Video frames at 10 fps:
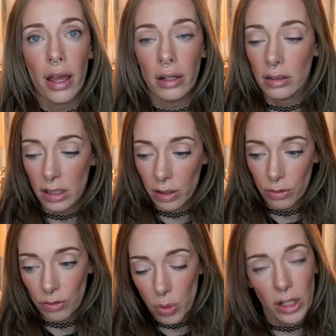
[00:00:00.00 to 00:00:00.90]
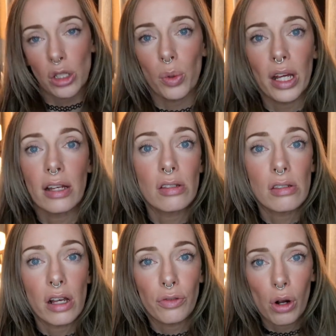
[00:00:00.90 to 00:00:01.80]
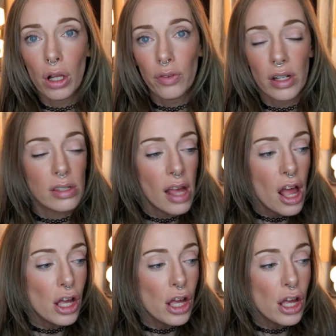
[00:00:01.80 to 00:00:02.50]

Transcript: and if 2020 has to suck for all of us